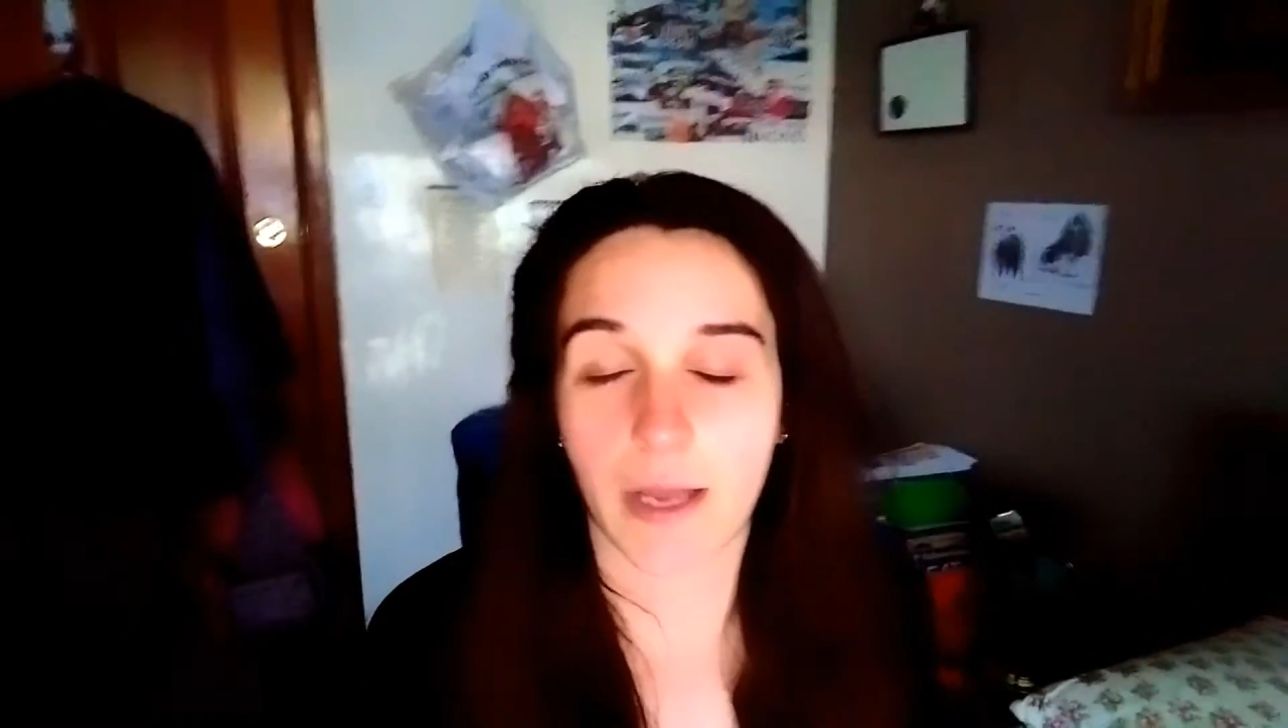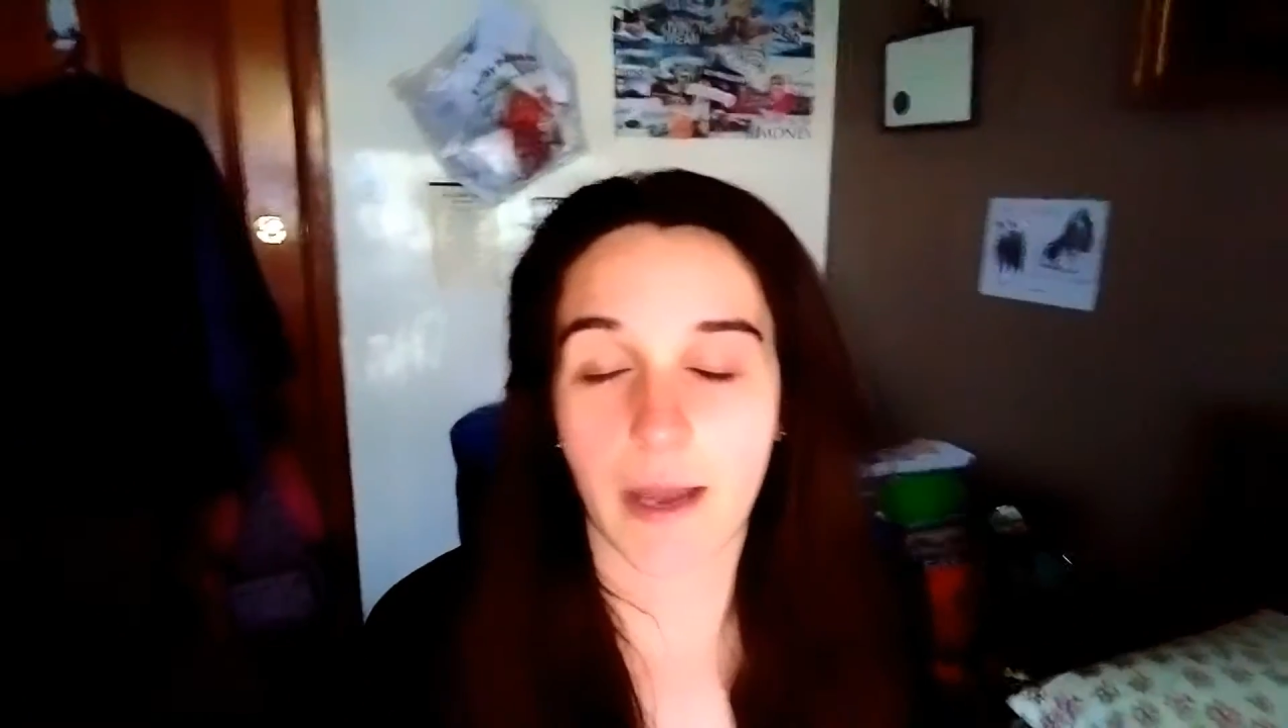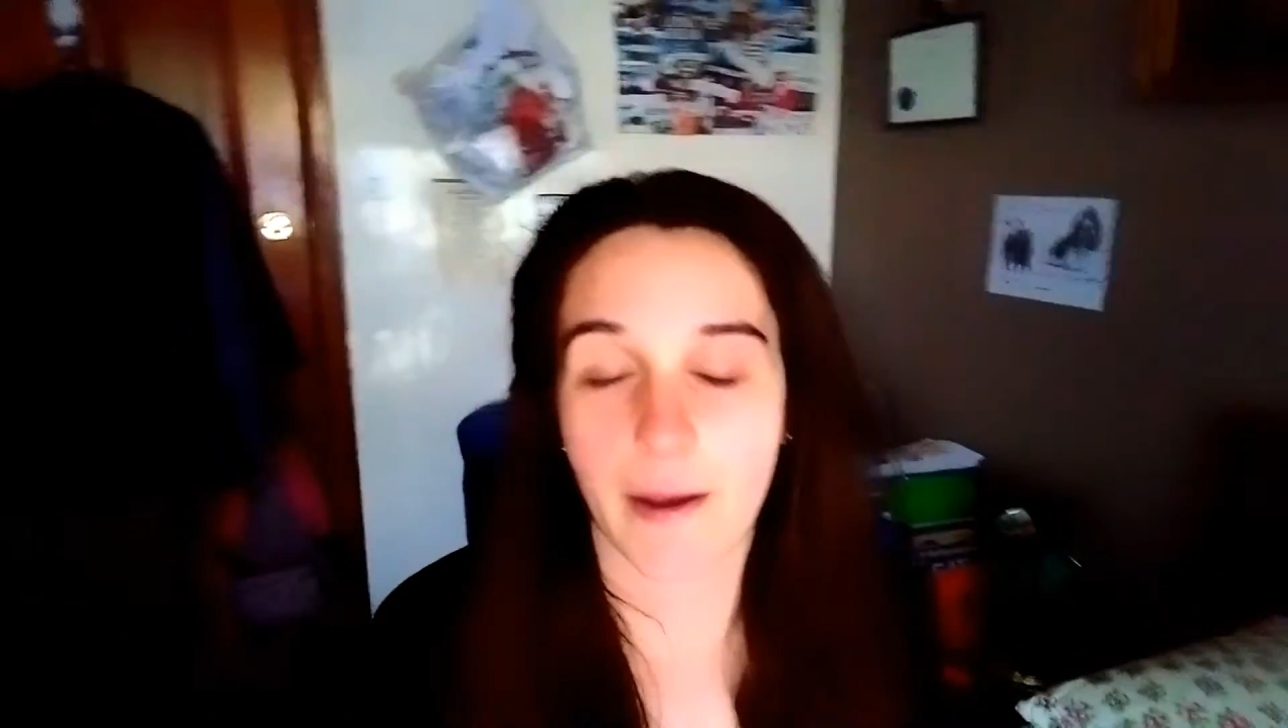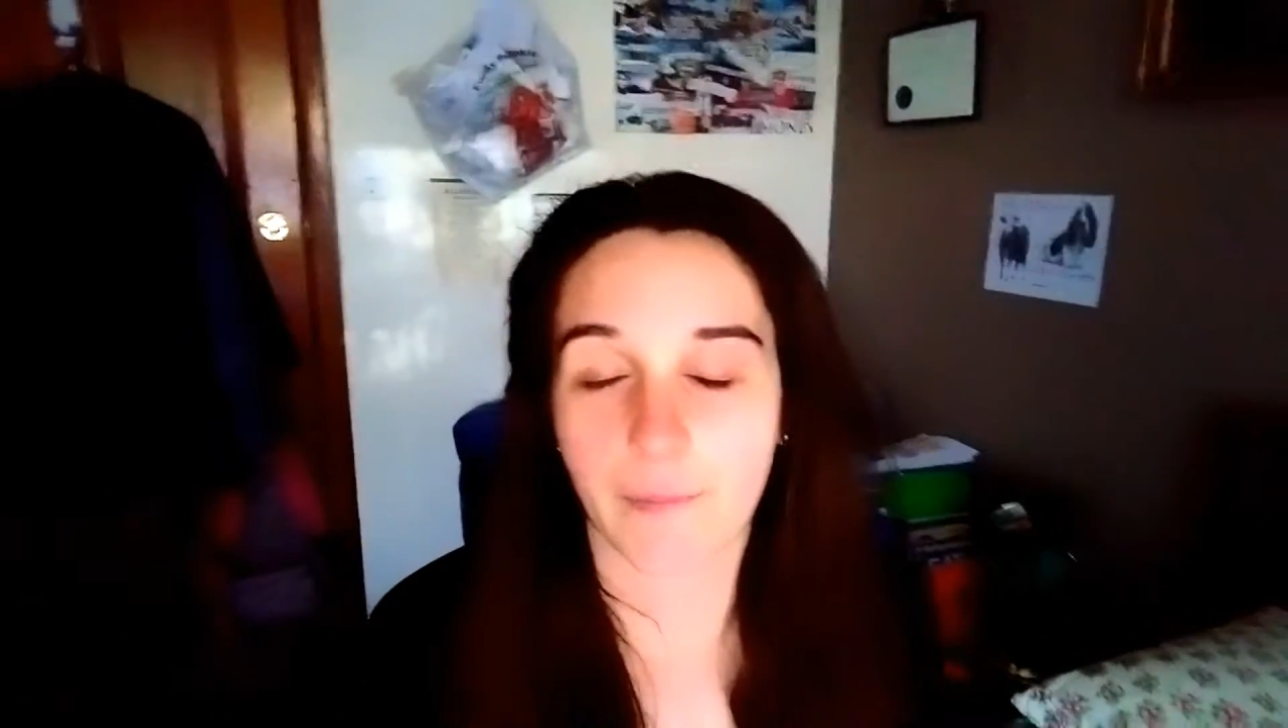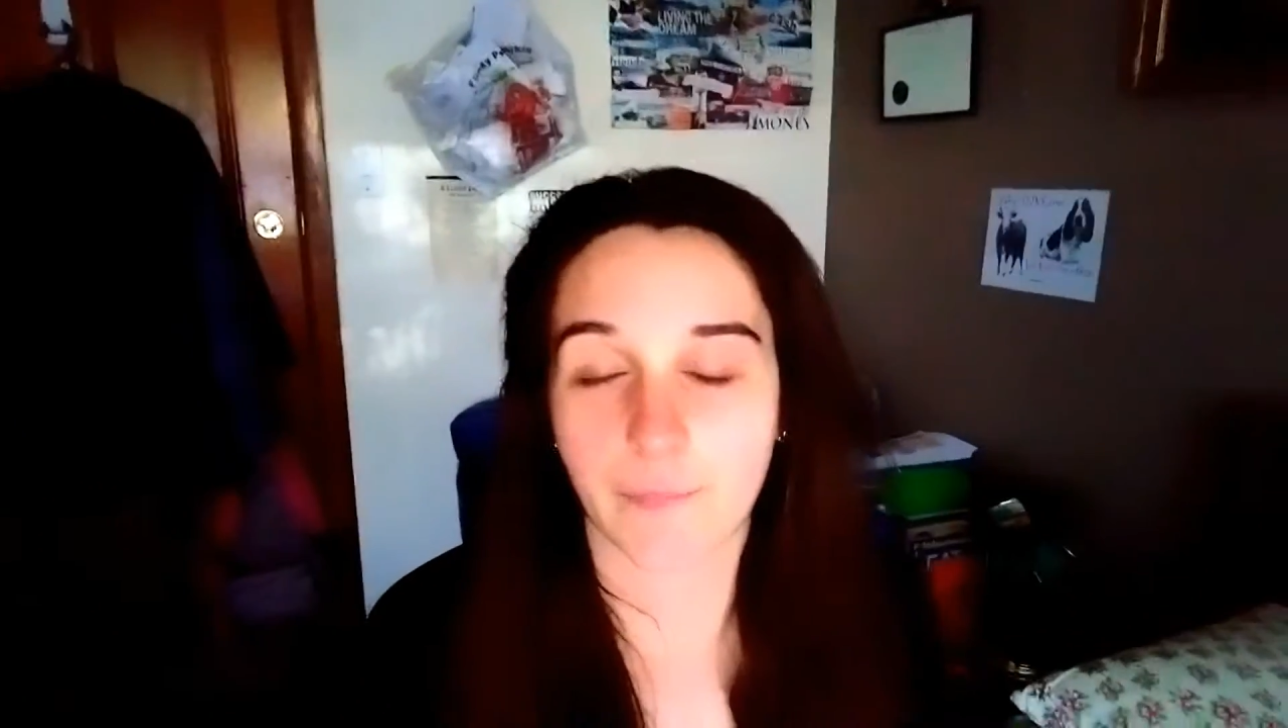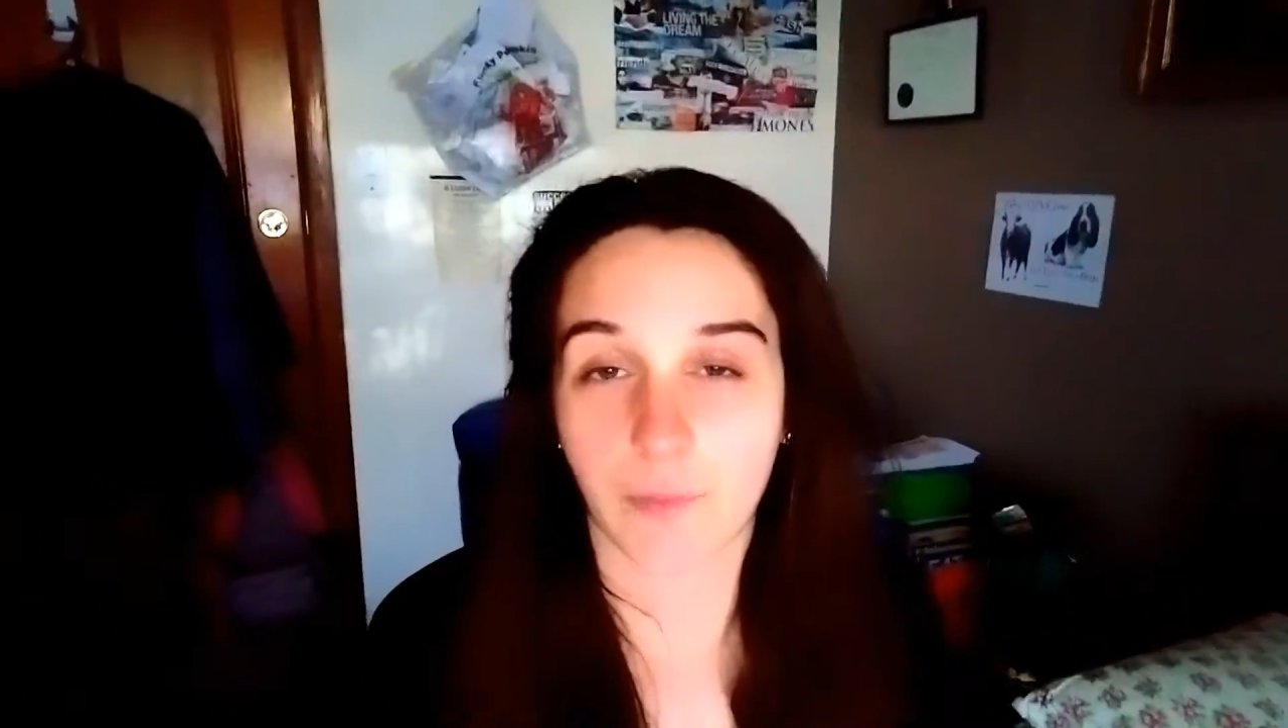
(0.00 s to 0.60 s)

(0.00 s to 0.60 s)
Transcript: um,